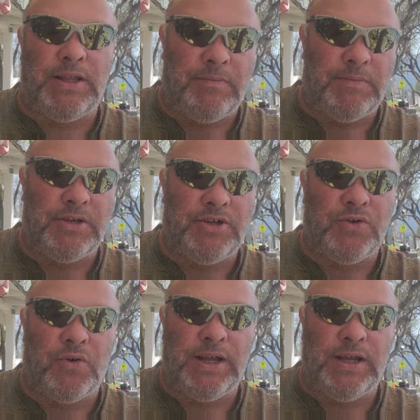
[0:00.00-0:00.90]
want them
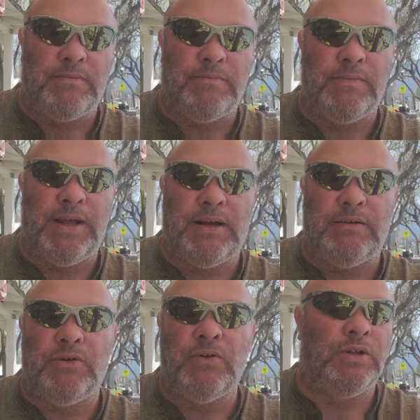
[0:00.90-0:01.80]
destroying them
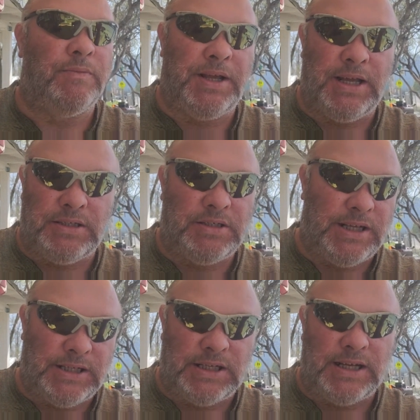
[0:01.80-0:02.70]
and hoodlum kids,
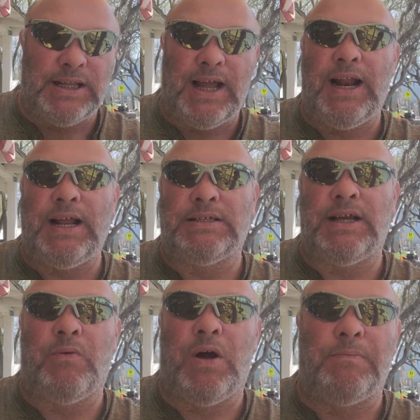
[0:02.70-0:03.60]
things like that, as
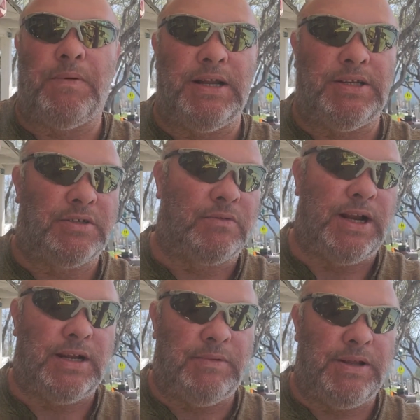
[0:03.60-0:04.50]
they walk by just
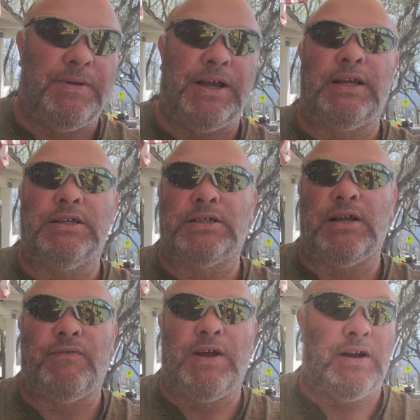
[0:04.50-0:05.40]
randomly picking
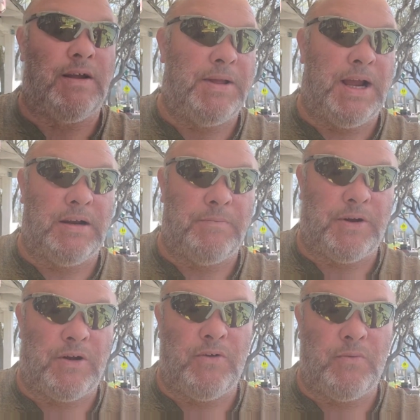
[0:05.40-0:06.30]
stuff out. I'm not going to
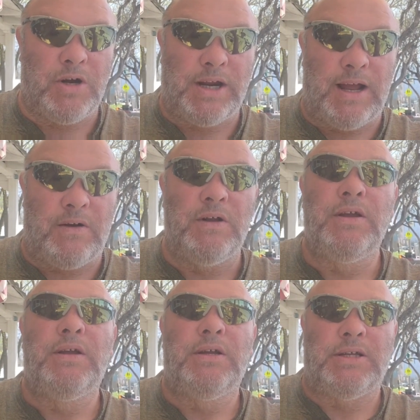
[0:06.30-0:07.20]
put all the work out
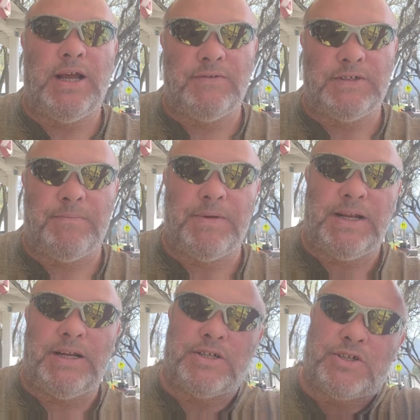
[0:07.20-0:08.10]
to have
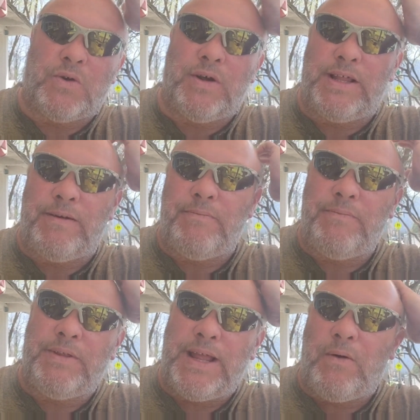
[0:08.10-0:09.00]
somebody destroy
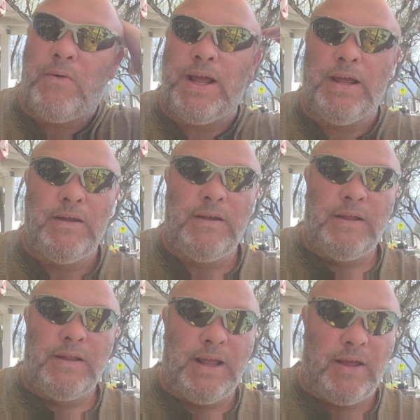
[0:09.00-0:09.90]
them that way.
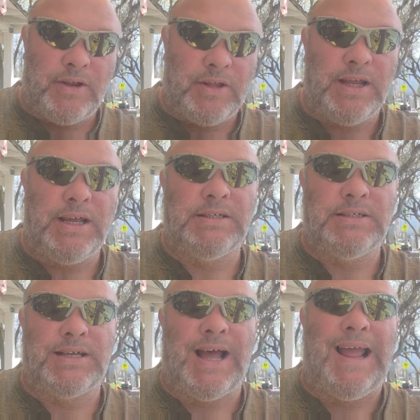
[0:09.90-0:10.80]
The other thing
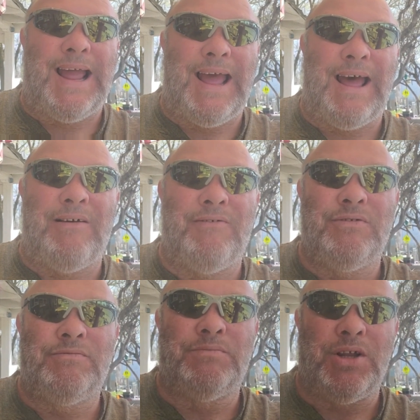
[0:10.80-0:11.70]
is I have
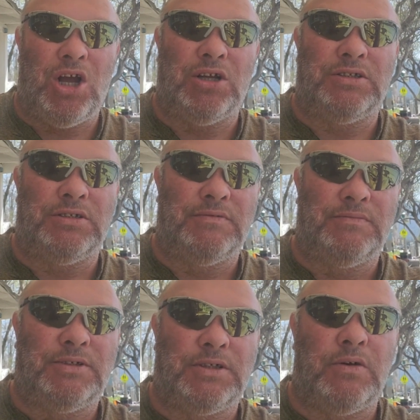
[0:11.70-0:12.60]
dogs.
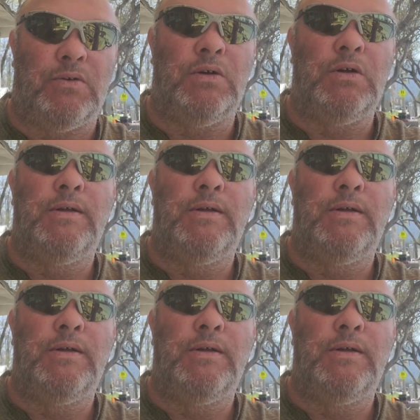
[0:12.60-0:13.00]
So